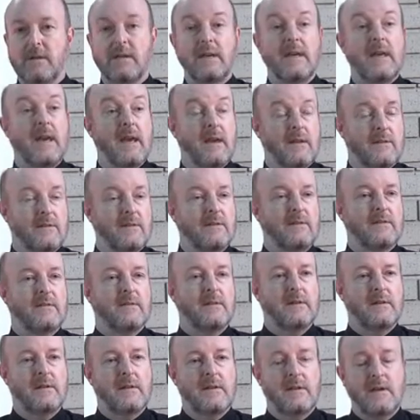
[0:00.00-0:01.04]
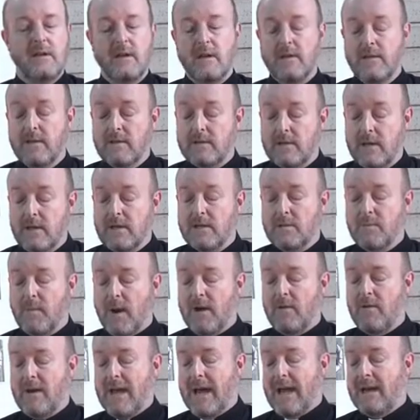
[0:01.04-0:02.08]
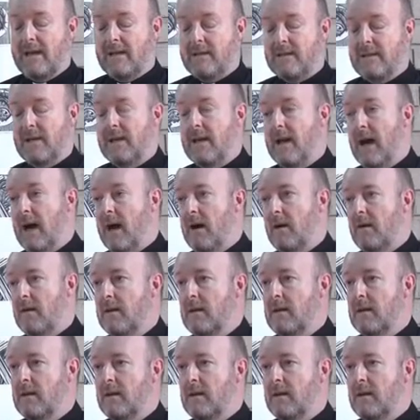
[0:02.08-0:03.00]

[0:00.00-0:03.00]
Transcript: Yes, this is my reality now.